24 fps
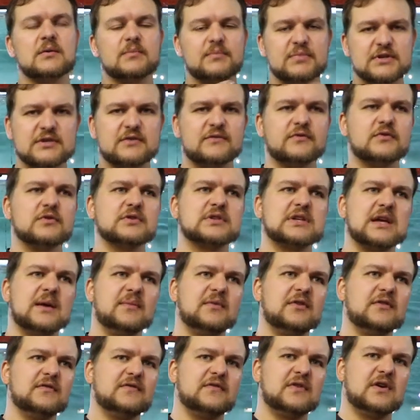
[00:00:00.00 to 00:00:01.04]
Piscivores
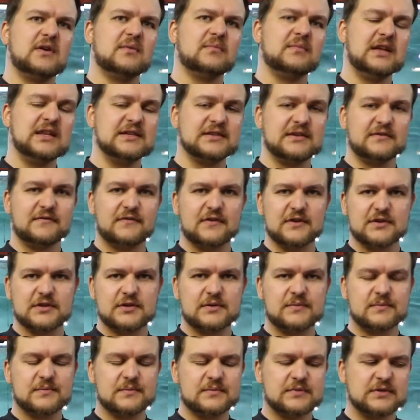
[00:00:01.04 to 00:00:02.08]
coming from eating fish.
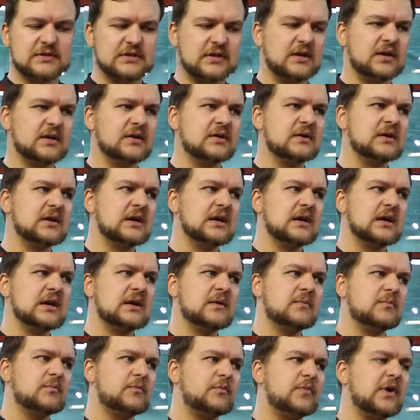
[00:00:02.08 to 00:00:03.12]
So
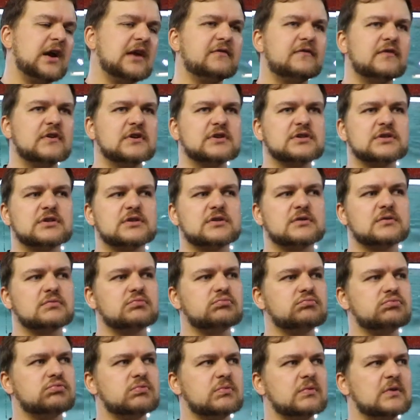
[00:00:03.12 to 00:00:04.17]
prey fish,
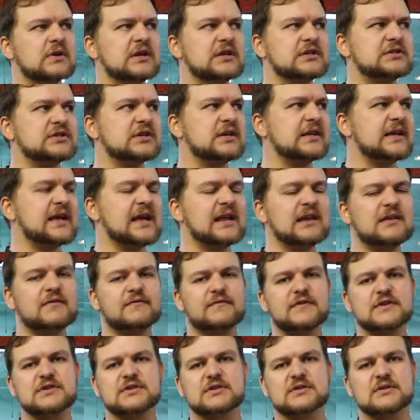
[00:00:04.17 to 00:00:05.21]
literally any
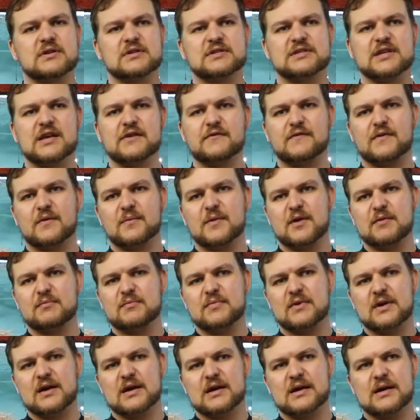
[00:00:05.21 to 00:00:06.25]
fish is not safe from them.
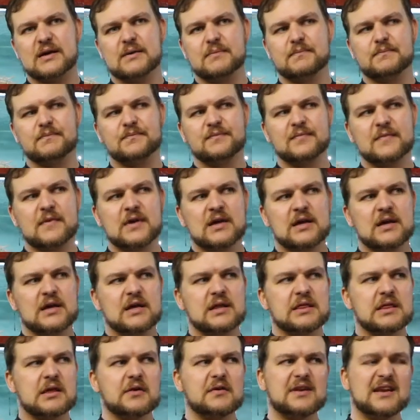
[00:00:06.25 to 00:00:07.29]

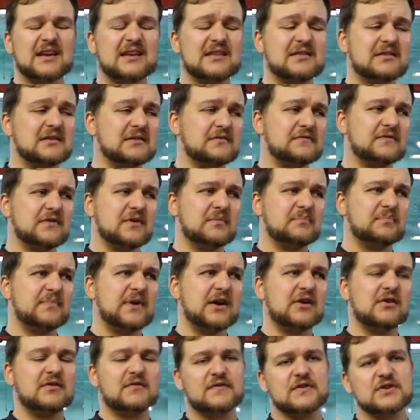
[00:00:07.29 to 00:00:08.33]
They'll eat anything from
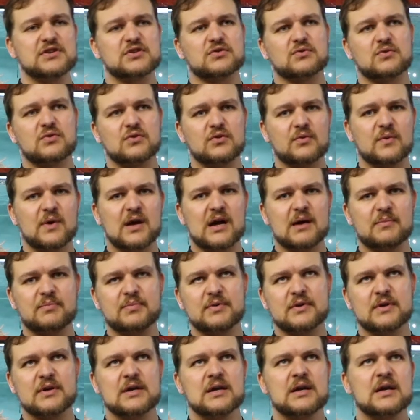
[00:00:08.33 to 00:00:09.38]
parrotfish all the way up.
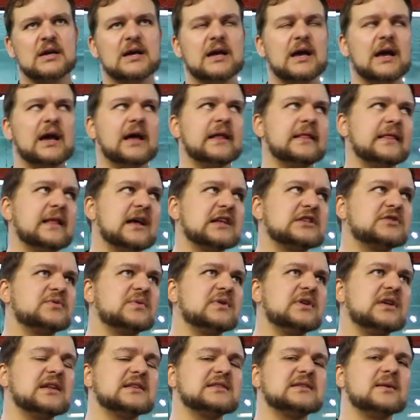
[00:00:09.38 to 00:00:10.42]
And that's where
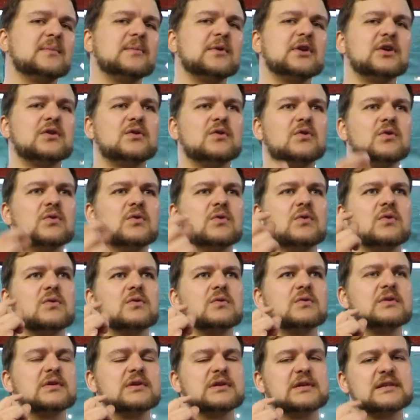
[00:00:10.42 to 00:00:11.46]
you get something
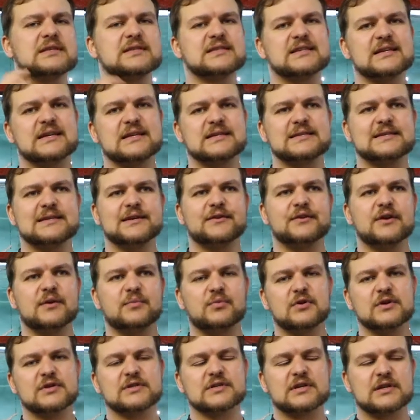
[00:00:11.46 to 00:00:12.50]
called ciguatera
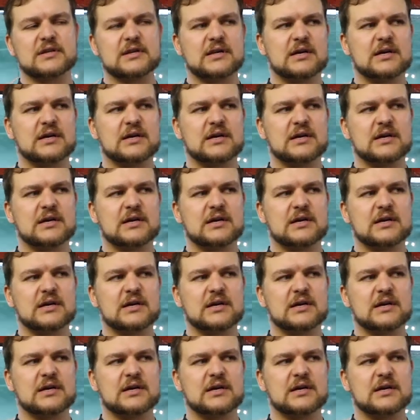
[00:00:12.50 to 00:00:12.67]
poisoning.